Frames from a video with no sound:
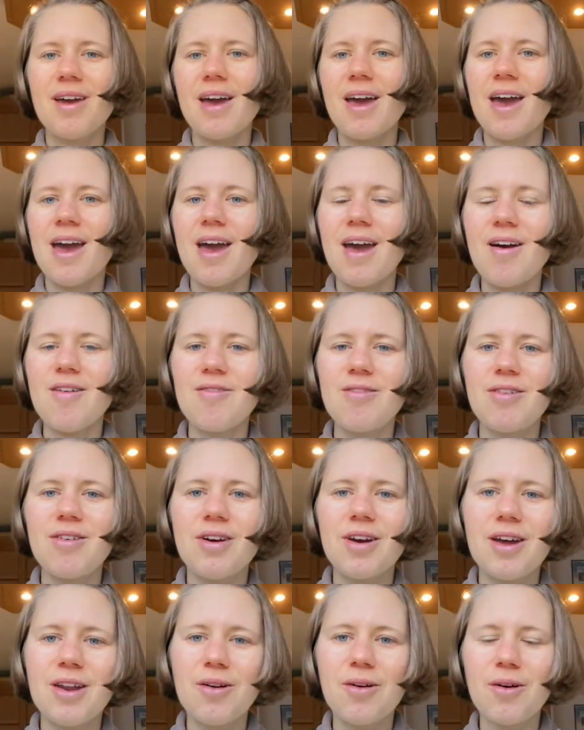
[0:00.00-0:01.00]
Have
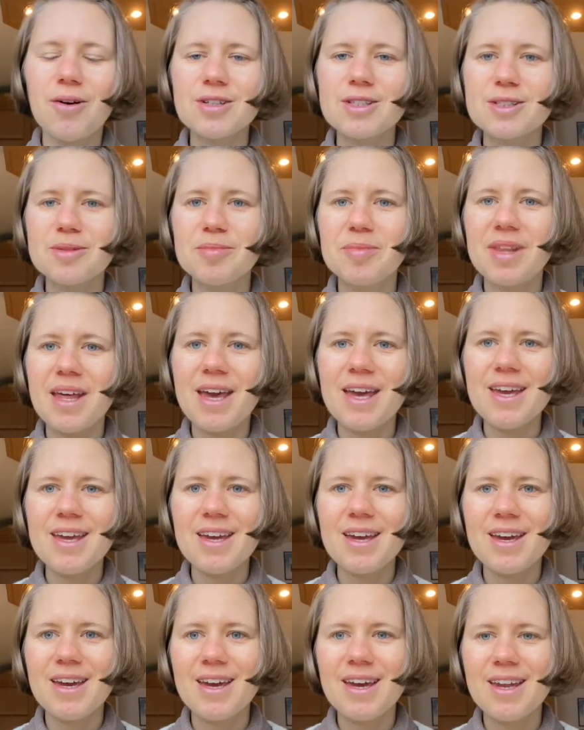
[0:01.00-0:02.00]
an awesome
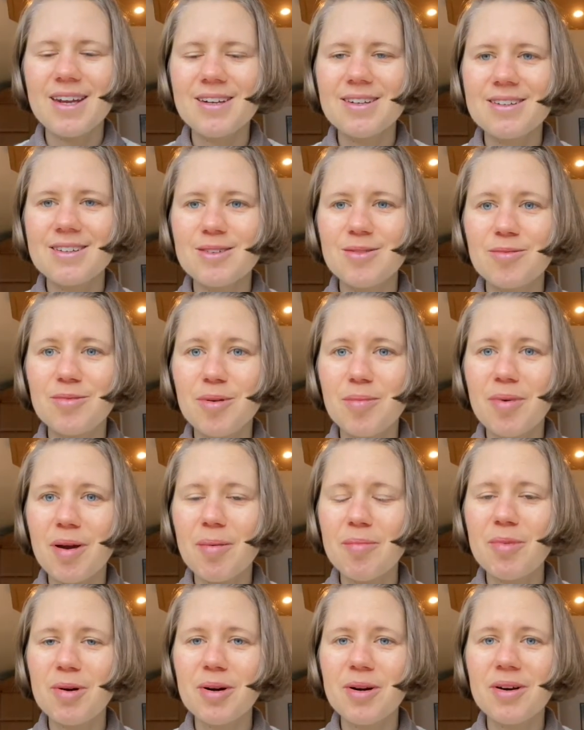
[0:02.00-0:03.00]
day, and
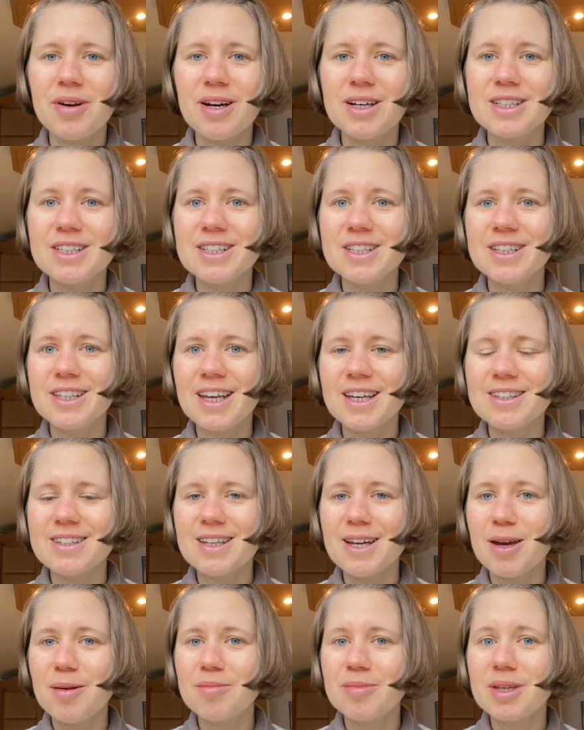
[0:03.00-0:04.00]
remember, until next
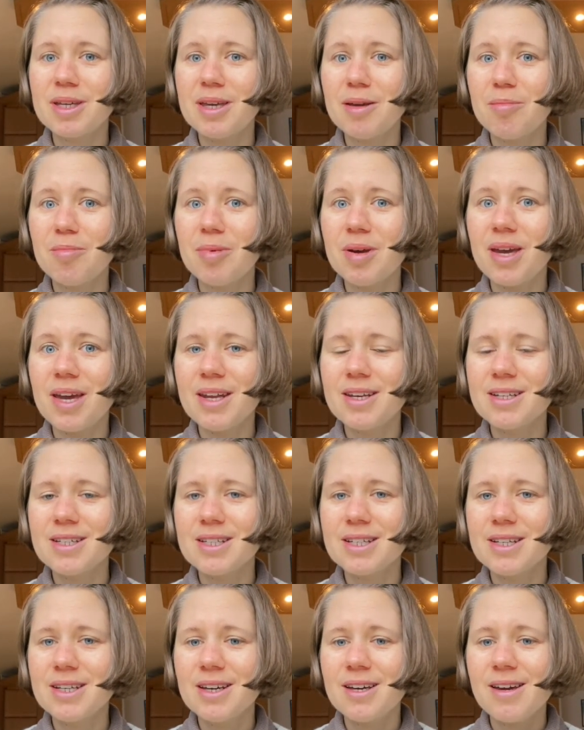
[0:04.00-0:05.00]
time, keep it
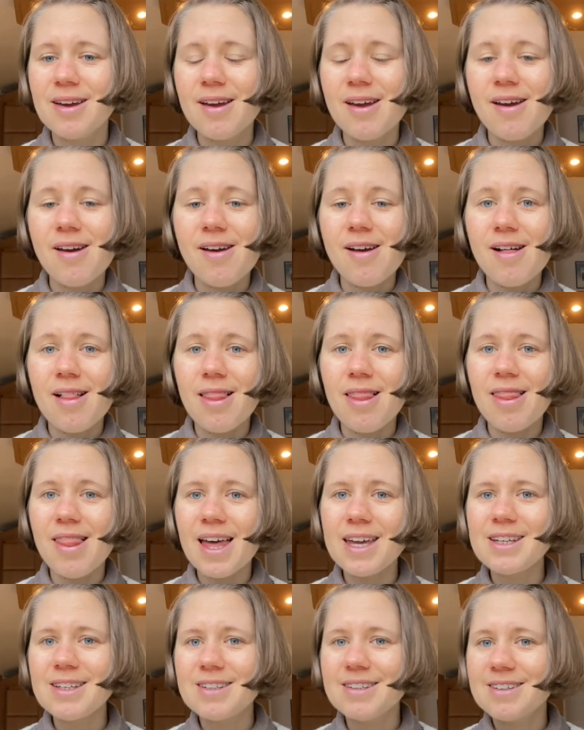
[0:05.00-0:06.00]

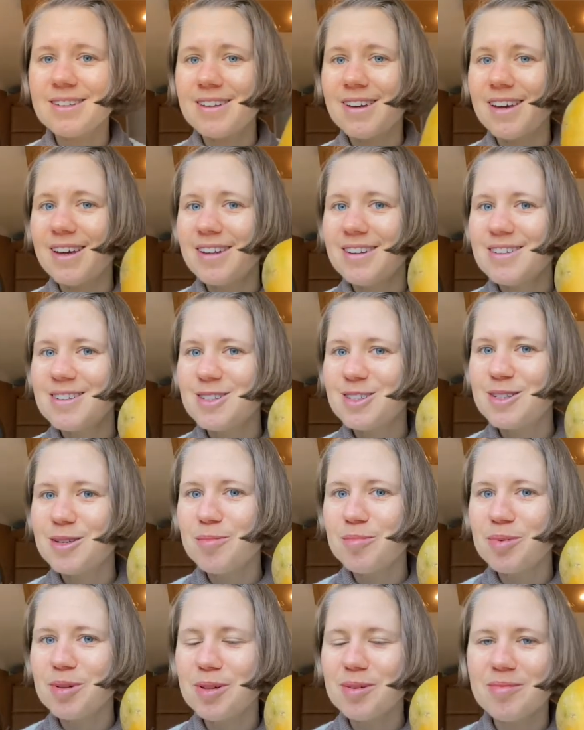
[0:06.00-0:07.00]
light and
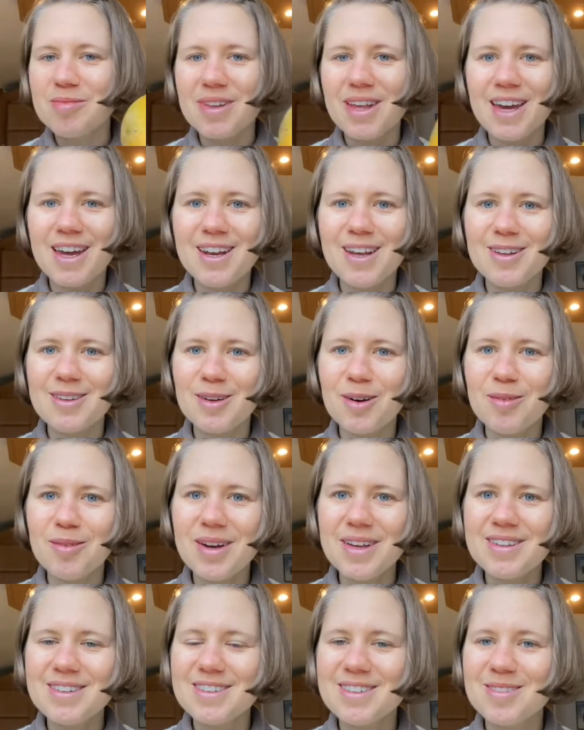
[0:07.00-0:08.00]
simple, and as
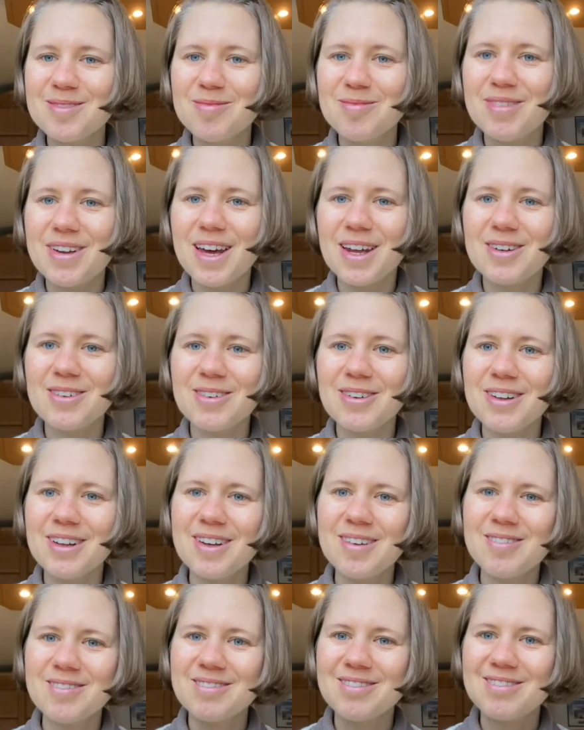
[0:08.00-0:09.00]
always,
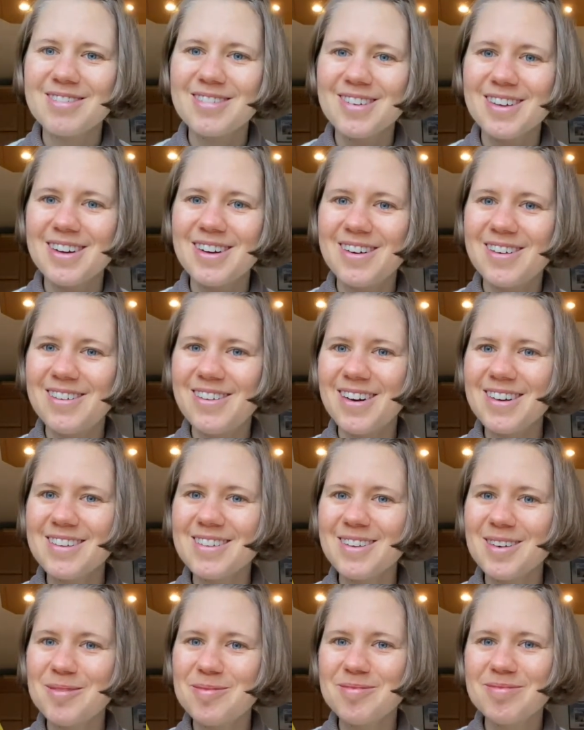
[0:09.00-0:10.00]
naturally
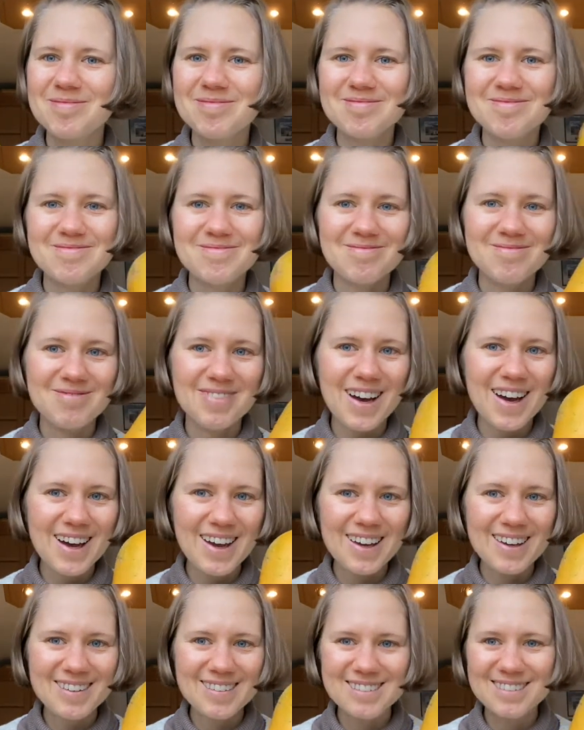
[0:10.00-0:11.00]
Rawsome.
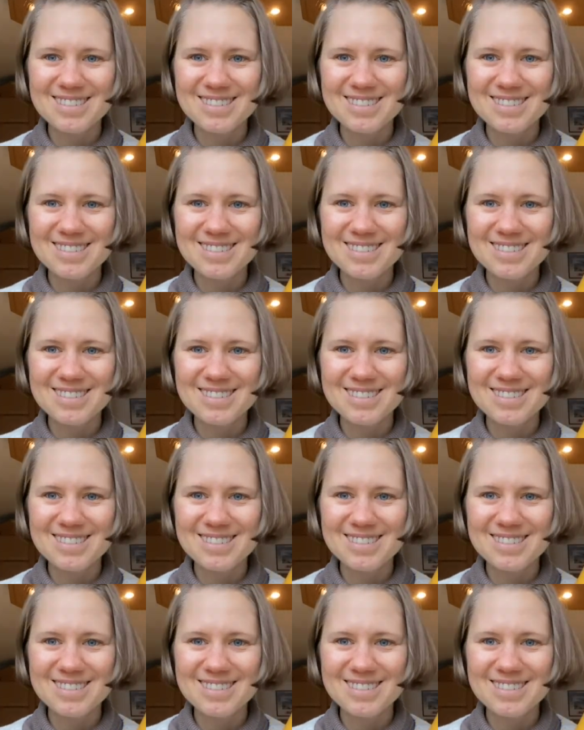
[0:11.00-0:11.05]
Bye.